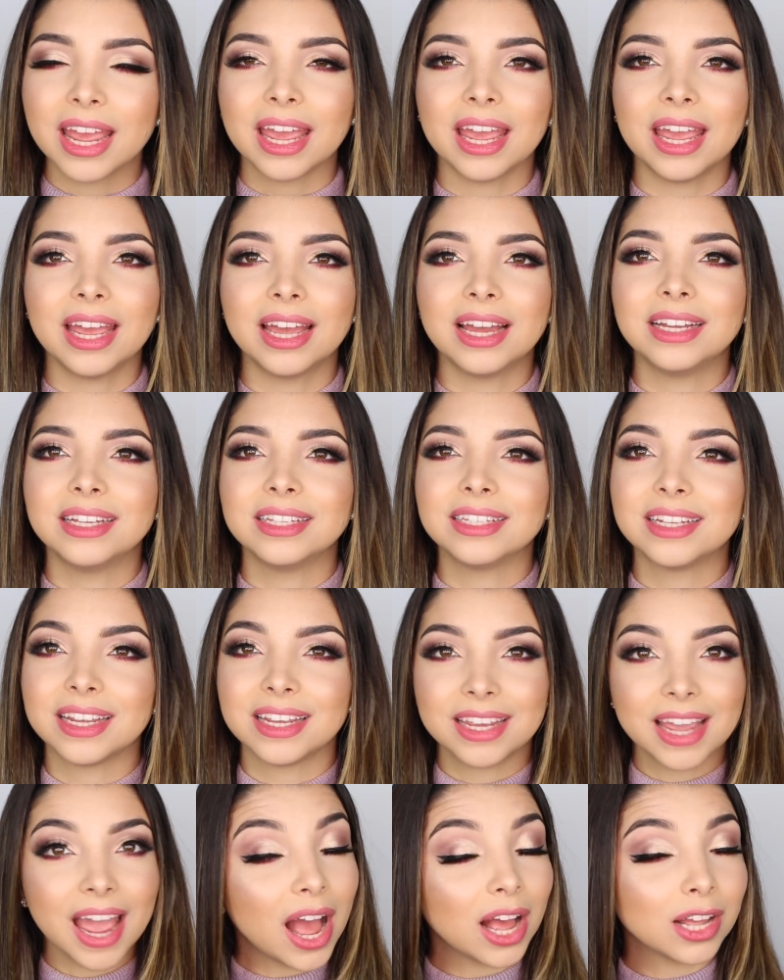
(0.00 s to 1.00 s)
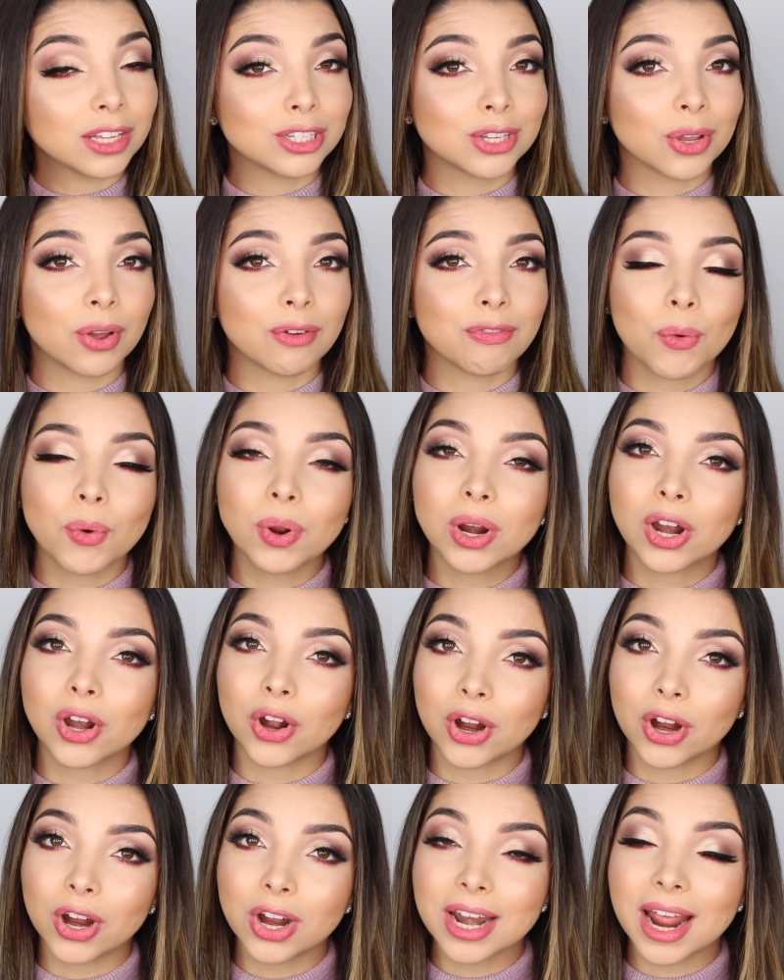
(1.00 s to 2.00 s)
And yeah, so if you want to
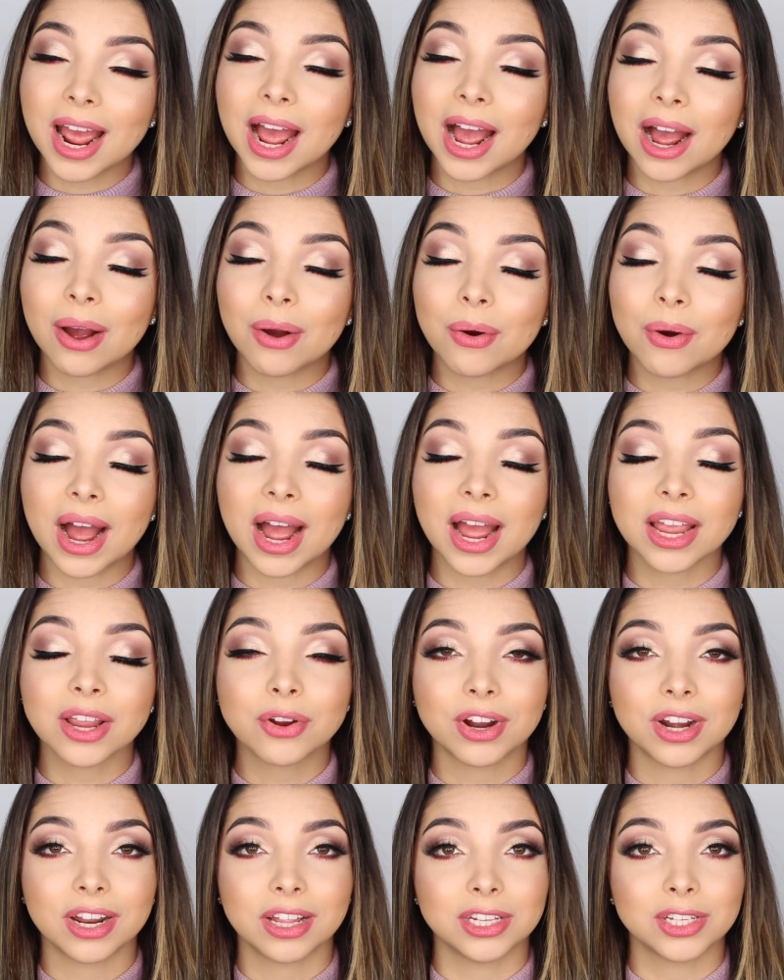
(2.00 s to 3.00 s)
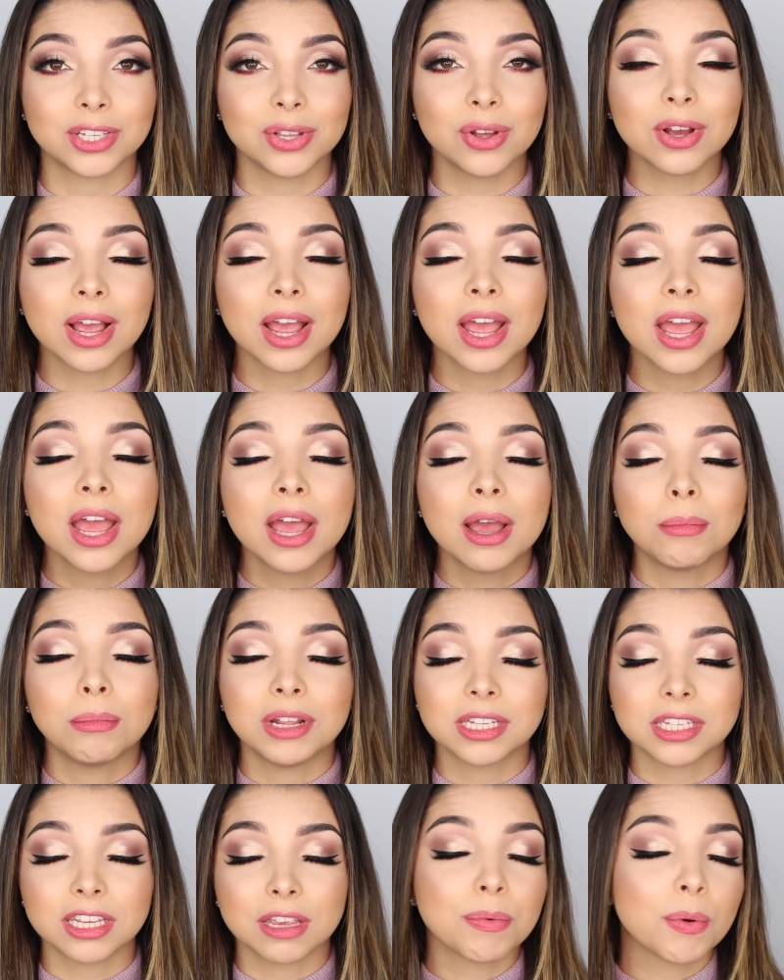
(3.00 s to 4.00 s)
learn how I created this look,
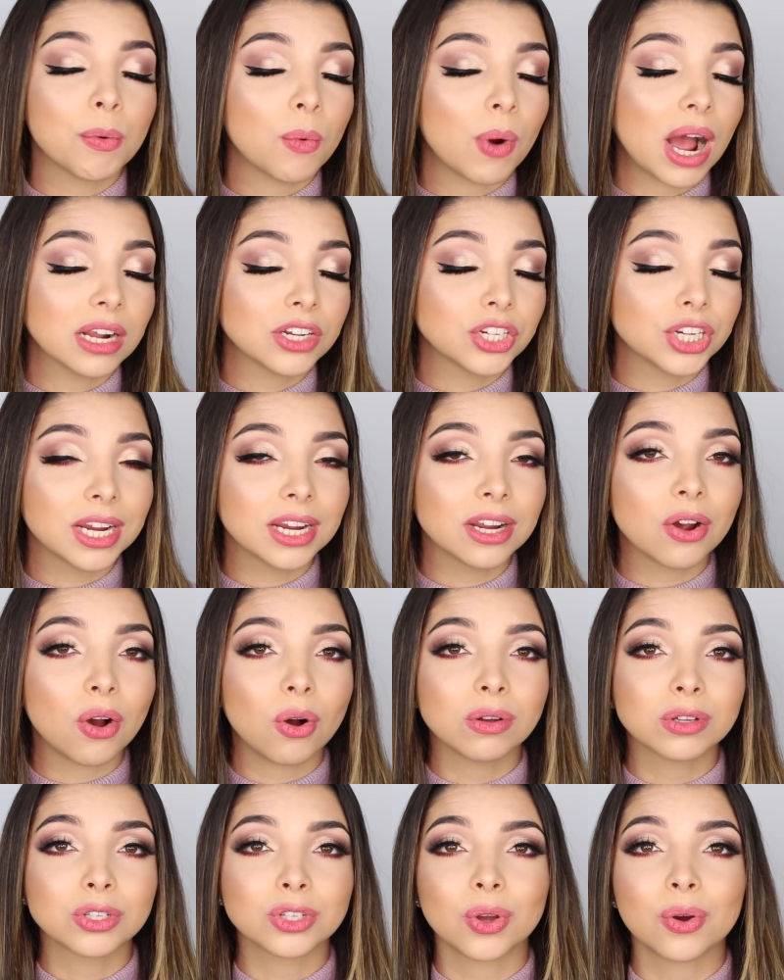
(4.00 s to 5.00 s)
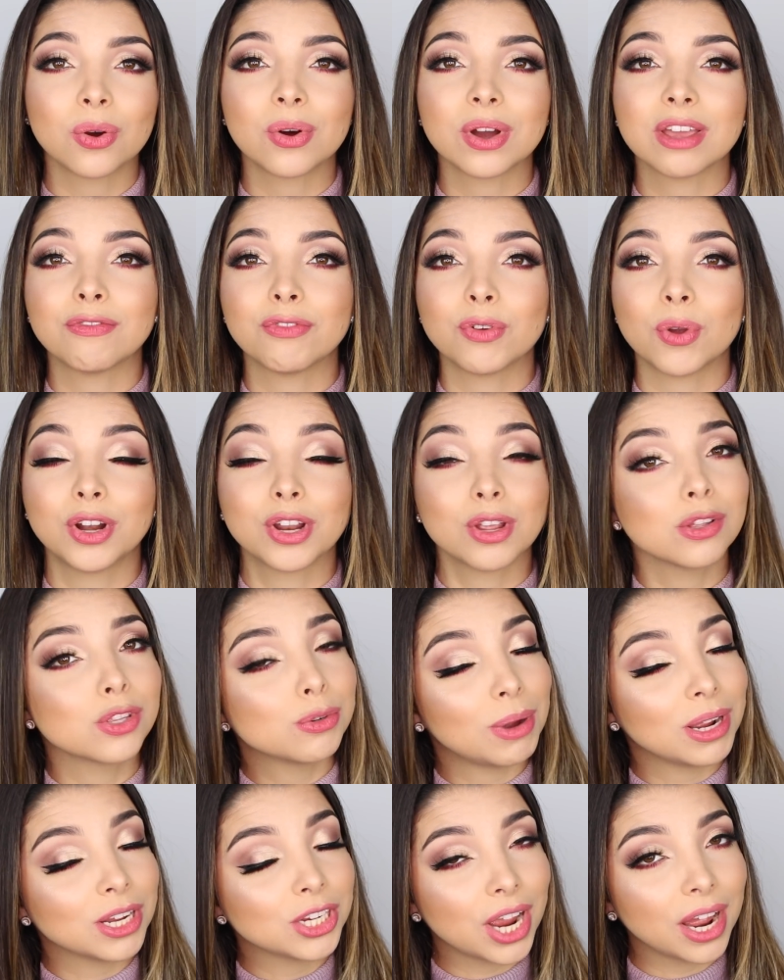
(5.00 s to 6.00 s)
please keep on watching. Also, if you're new to
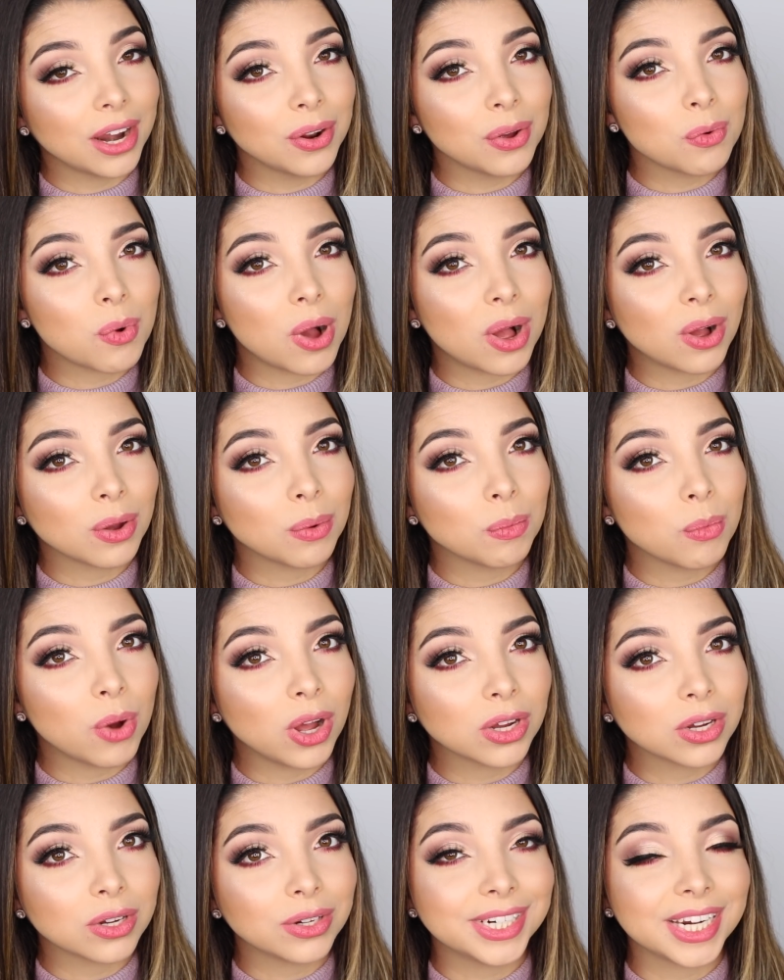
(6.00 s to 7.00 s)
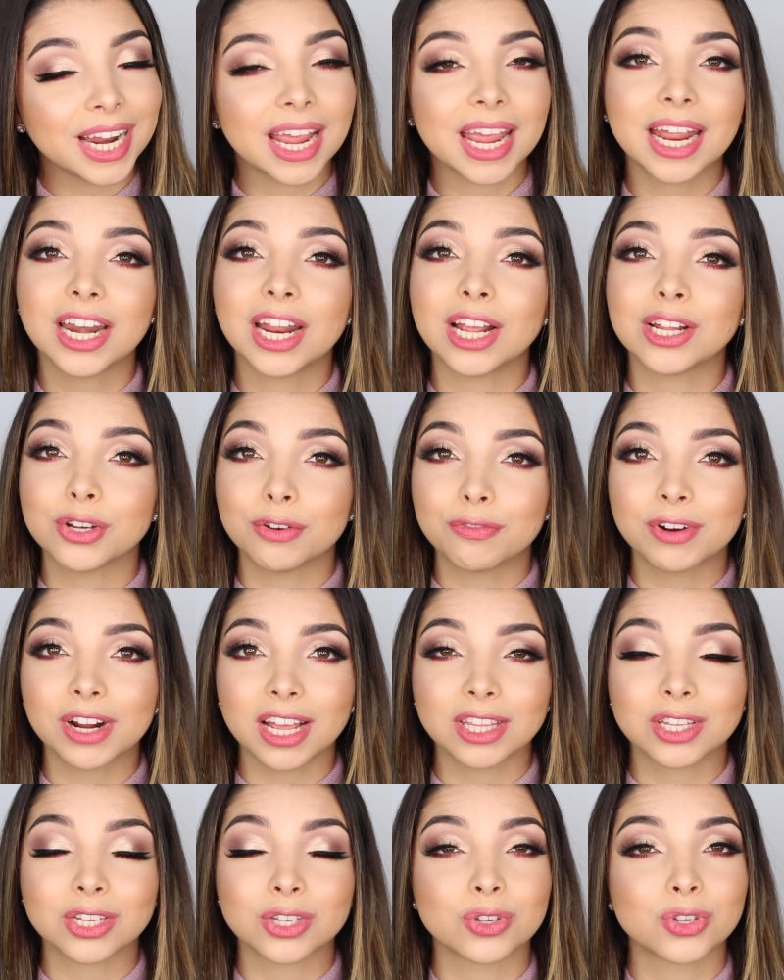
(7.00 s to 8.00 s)
my channel, welcome, and don't
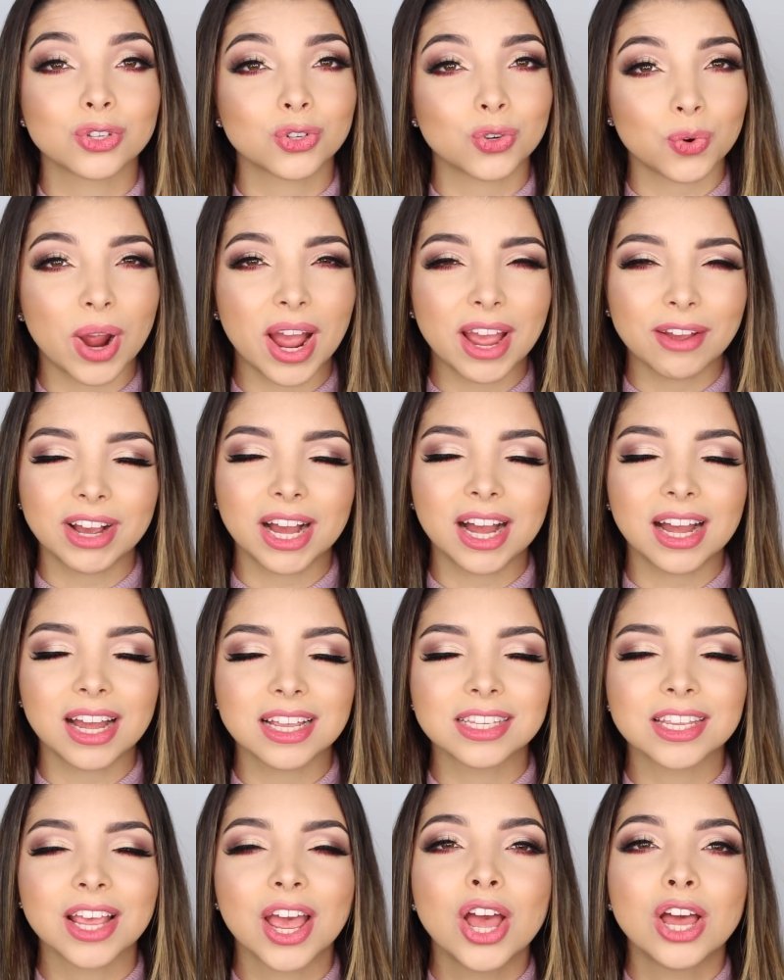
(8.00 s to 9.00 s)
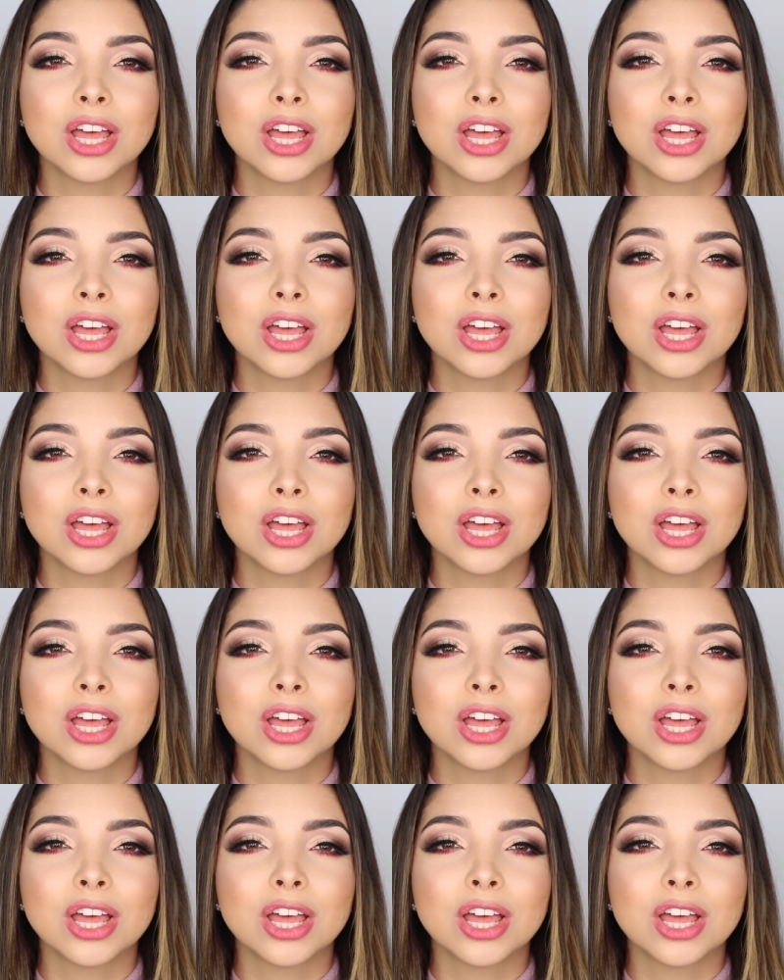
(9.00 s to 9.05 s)
forget to subscribe, guys.